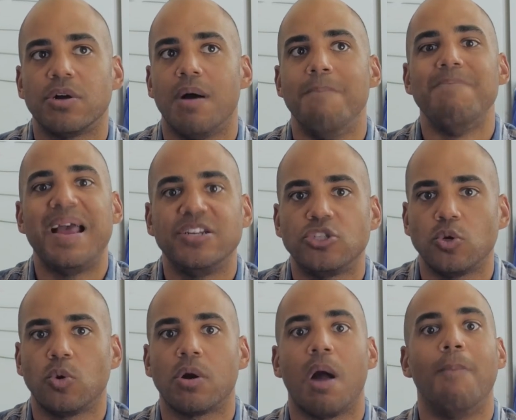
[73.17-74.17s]
a
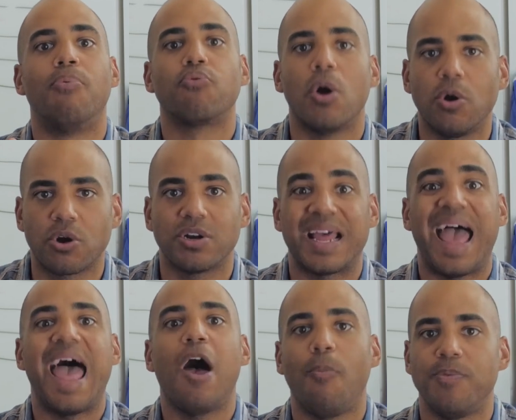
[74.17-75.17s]
mentor, a broker to
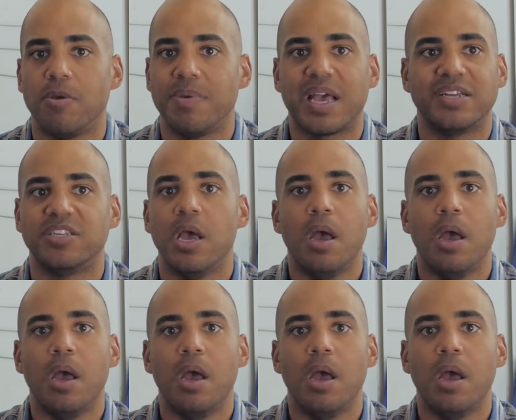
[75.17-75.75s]
help you because